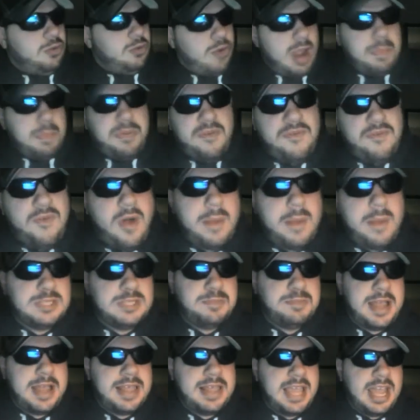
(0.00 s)
Great performance
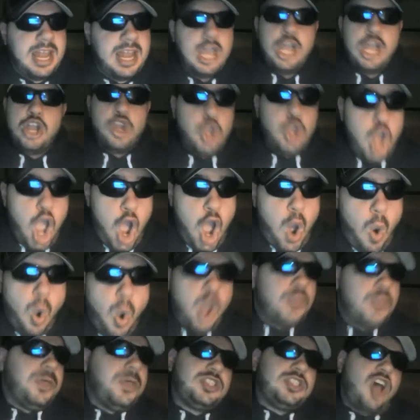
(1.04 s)
by that. No,
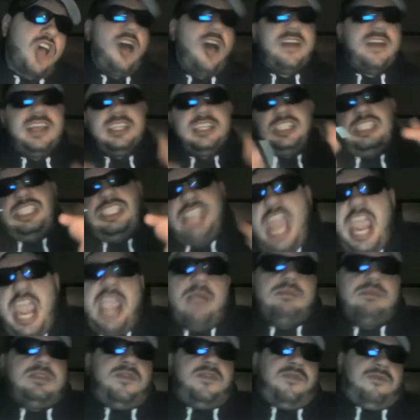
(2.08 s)
the talk is
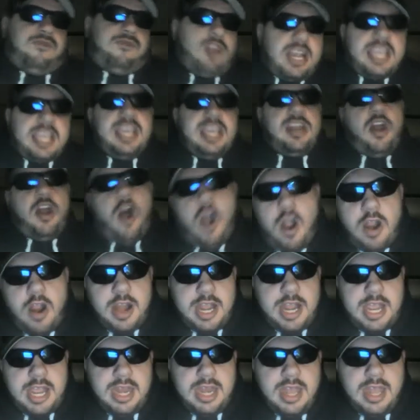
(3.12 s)
James freaking
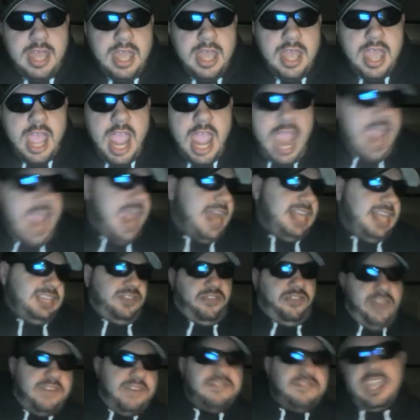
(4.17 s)
Harden and his
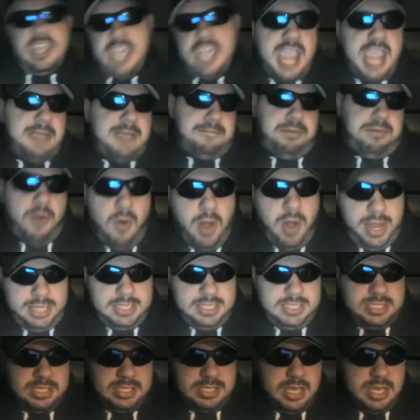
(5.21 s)
58
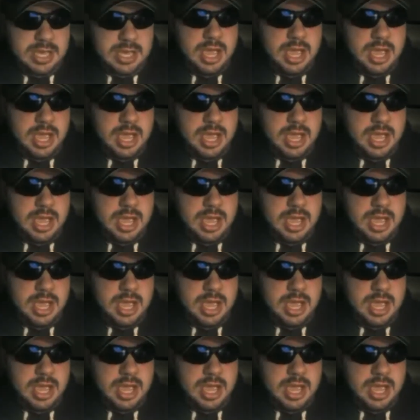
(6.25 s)
points.